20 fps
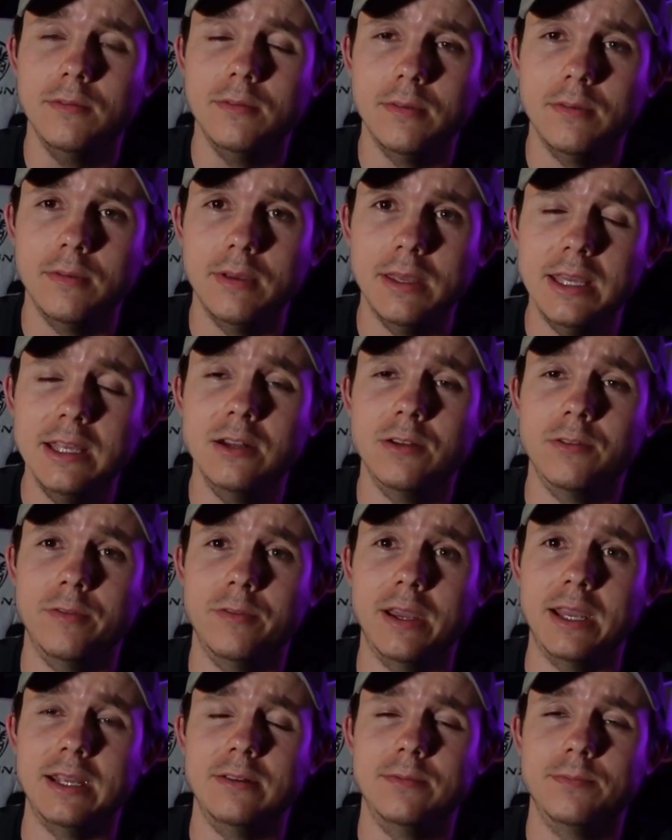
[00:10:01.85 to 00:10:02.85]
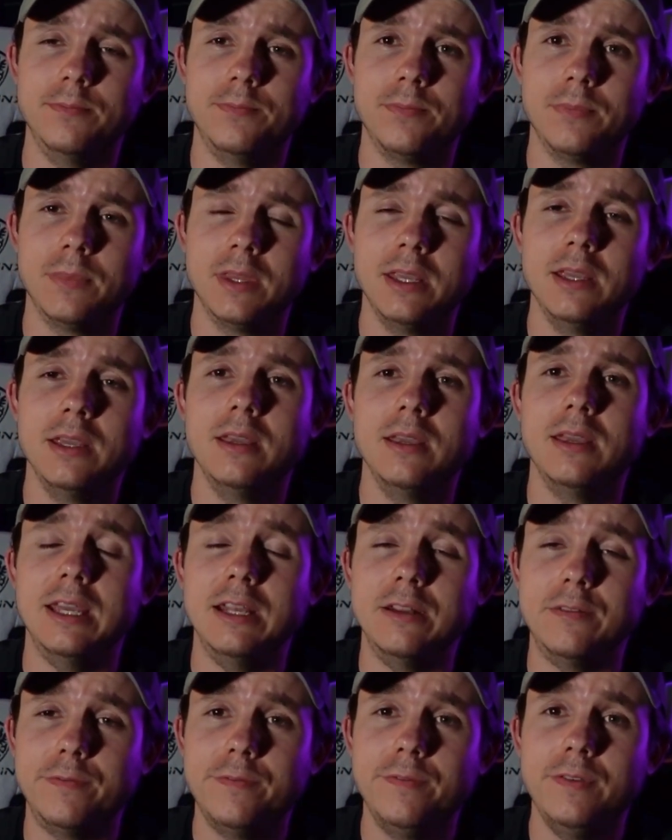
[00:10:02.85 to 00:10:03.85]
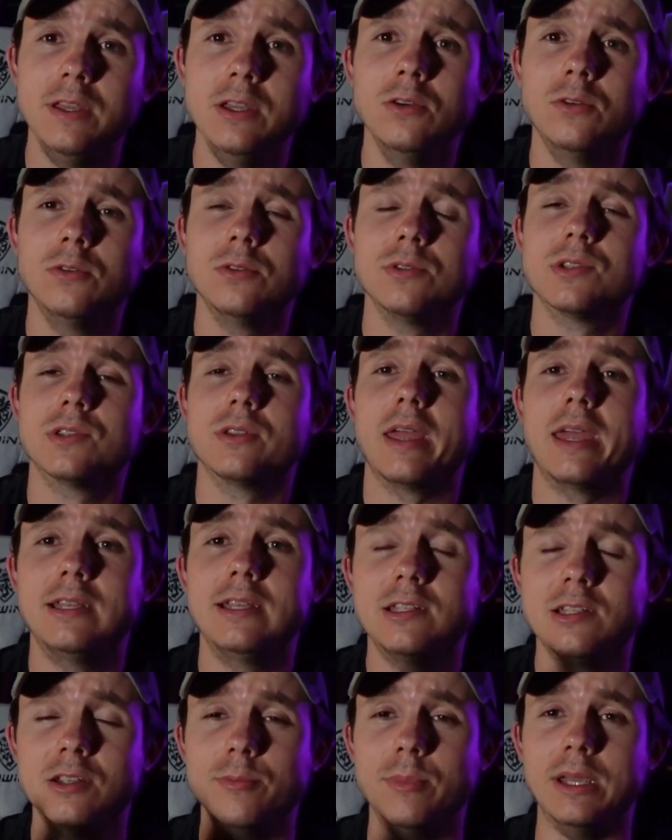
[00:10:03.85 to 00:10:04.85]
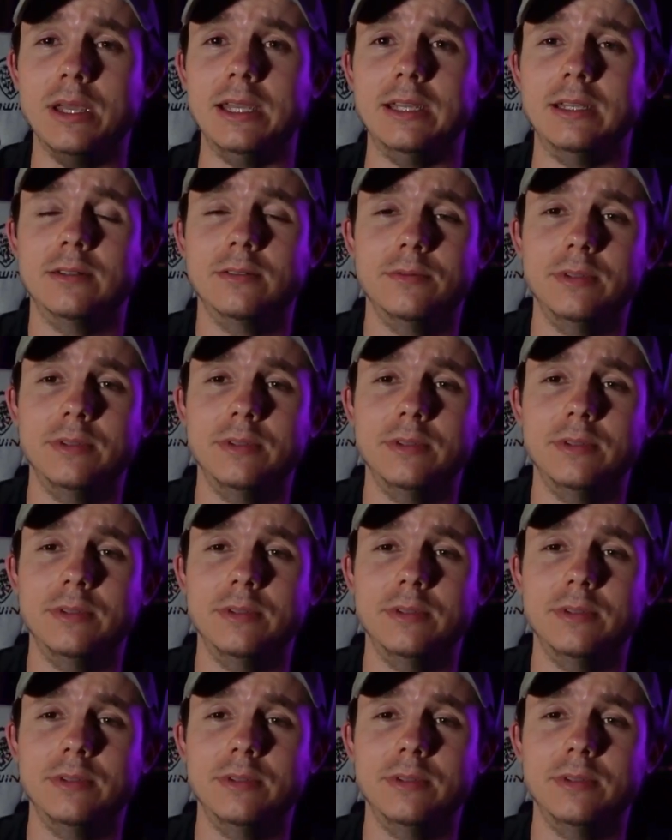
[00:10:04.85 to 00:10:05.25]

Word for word: innovate. It feels like to me,